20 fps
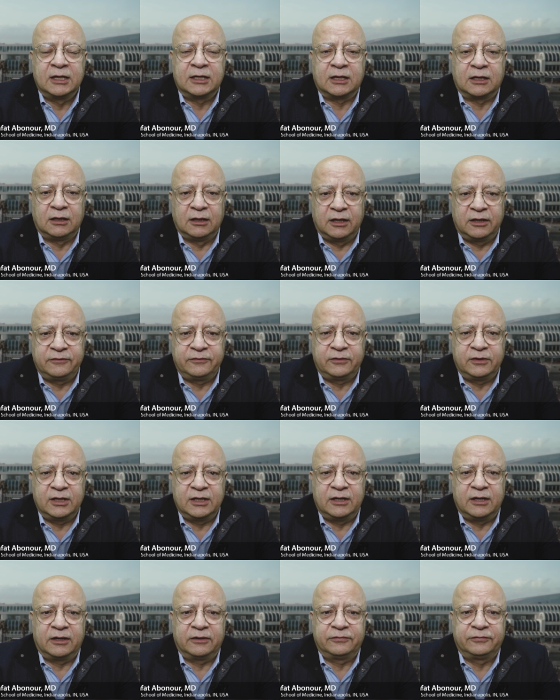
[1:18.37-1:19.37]
clever
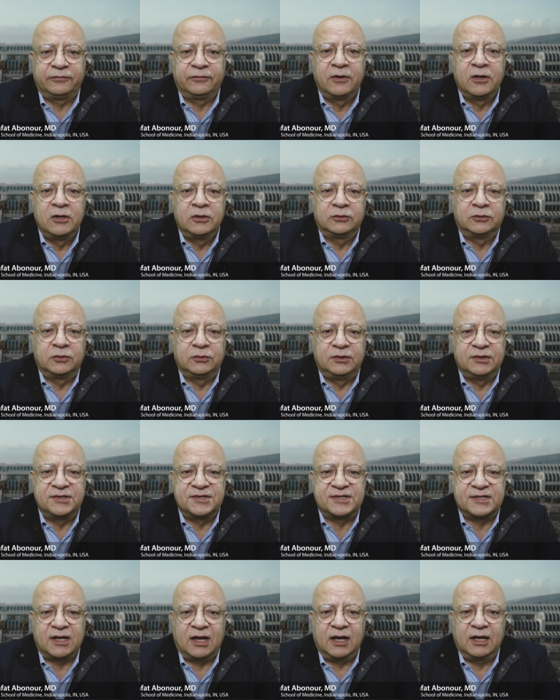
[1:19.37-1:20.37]
enough to
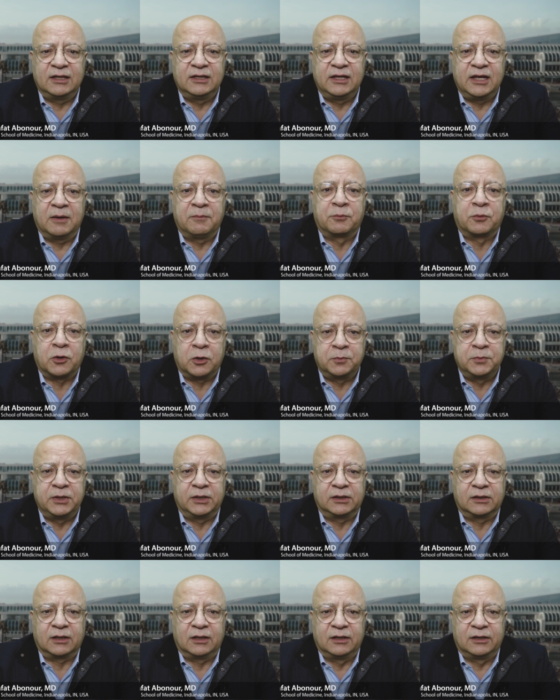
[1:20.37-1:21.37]
design the
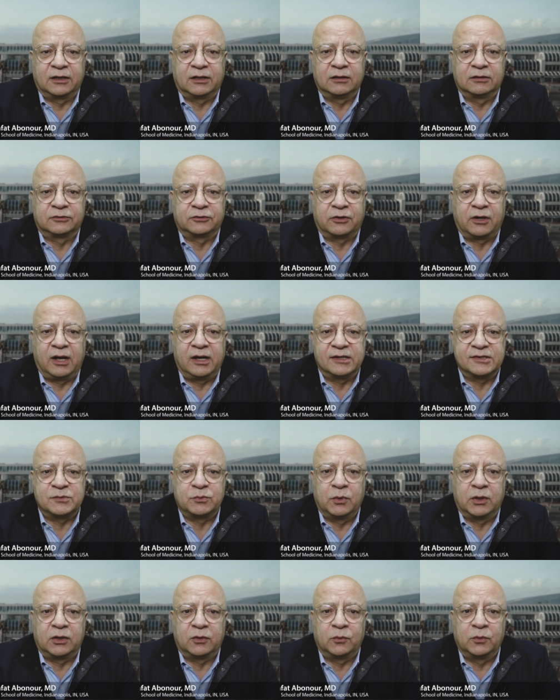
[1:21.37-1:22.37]
appropriate clinical trials
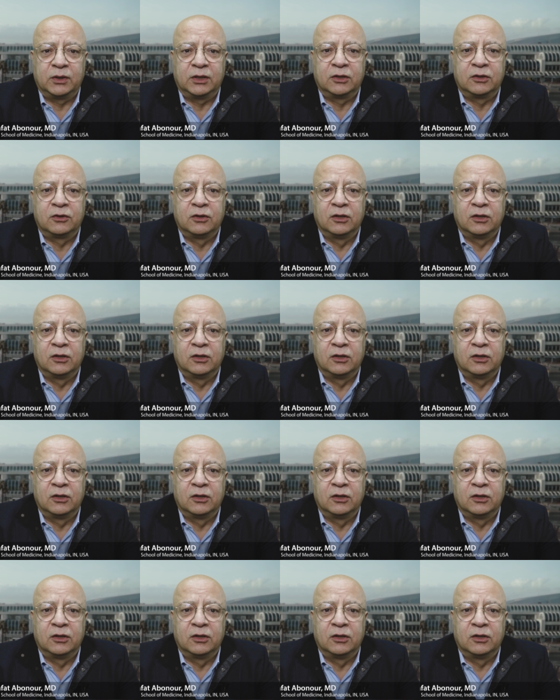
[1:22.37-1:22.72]
where we,